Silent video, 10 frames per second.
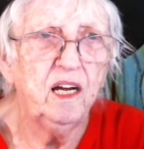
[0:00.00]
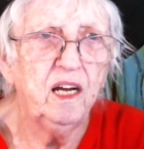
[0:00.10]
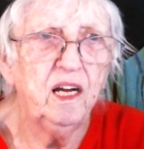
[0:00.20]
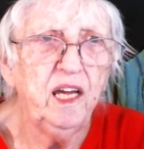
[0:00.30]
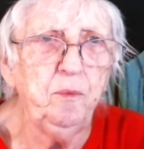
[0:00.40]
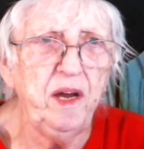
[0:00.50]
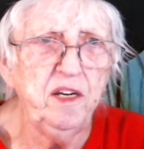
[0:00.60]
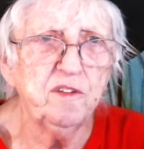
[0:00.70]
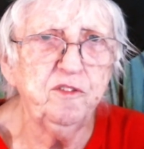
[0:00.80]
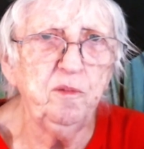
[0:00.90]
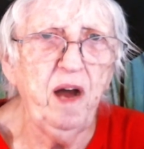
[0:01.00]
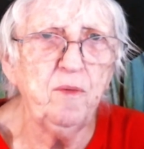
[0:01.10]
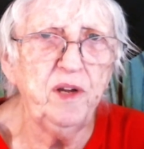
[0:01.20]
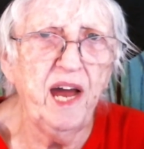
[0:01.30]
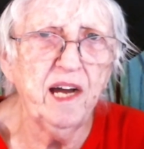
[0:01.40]
He waited for my
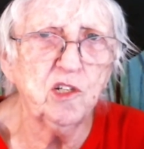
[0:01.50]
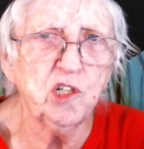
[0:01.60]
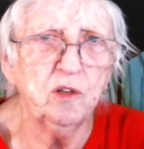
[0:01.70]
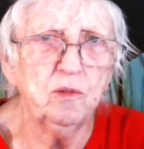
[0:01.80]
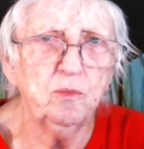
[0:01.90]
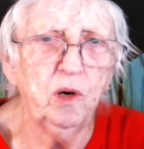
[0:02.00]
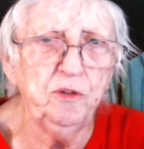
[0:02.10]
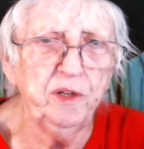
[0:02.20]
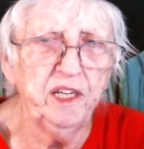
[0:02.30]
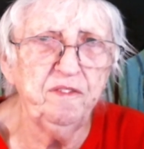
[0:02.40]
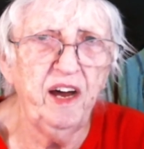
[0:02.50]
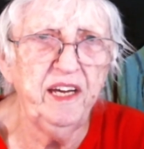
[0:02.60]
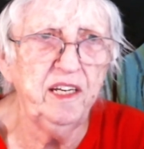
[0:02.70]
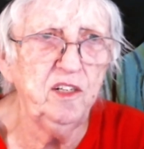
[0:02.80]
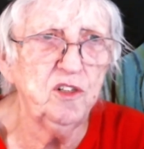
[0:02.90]
reaction, wondering if I
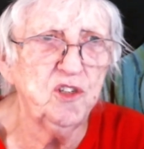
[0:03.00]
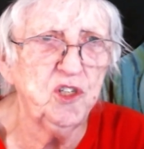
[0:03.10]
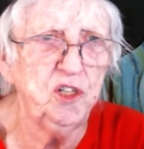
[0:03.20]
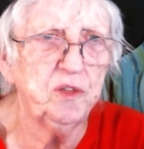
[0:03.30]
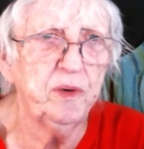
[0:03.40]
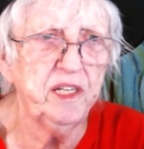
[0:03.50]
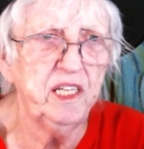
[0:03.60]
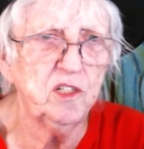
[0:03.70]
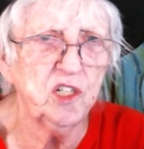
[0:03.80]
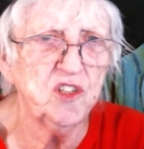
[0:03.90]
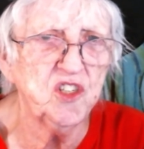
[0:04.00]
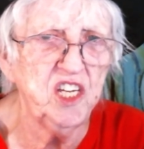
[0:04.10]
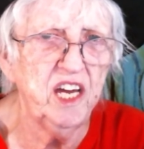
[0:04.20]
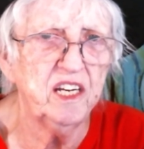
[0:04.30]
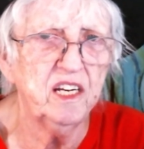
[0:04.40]
had understood what he had just
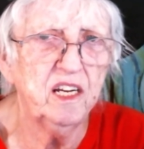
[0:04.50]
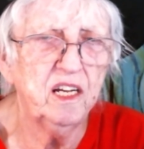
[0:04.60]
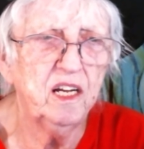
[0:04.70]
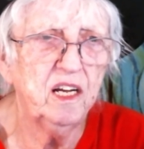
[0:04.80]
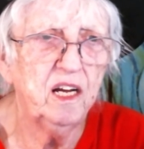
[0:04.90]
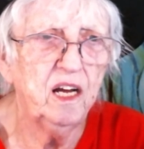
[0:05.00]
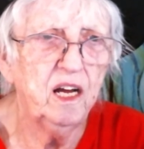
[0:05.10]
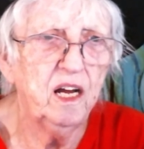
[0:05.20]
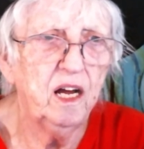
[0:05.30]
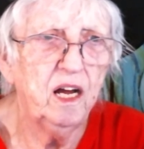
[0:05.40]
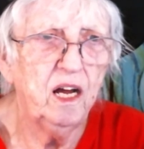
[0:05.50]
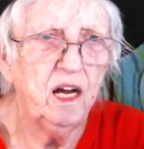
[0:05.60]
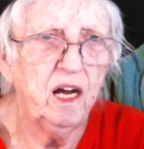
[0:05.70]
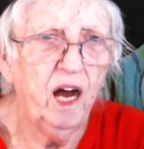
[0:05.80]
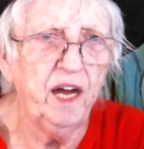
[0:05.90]
said.
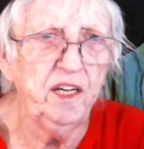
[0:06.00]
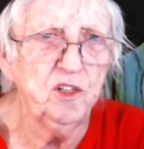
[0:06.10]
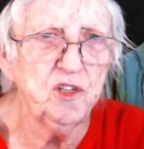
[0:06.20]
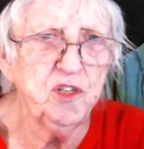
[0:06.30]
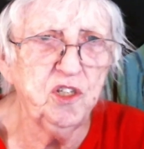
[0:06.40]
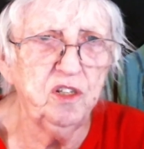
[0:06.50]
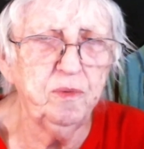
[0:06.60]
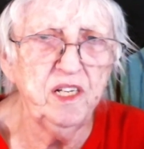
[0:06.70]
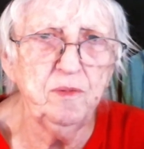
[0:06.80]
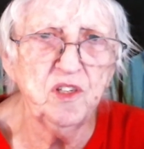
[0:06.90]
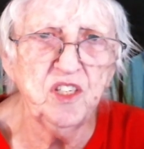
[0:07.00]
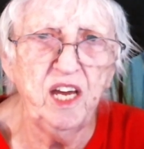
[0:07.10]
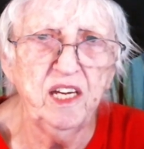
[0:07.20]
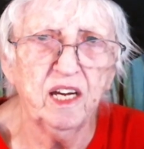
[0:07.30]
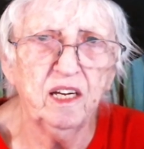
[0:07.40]
I understood what he was
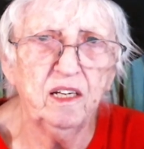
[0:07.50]
saying.